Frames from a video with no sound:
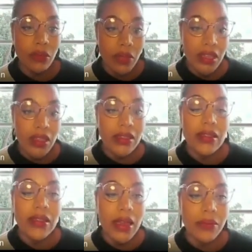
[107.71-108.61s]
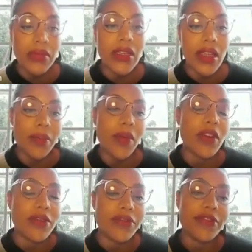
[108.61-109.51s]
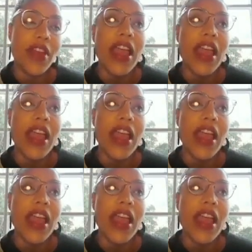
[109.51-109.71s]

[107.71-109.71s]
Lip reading: me that some type of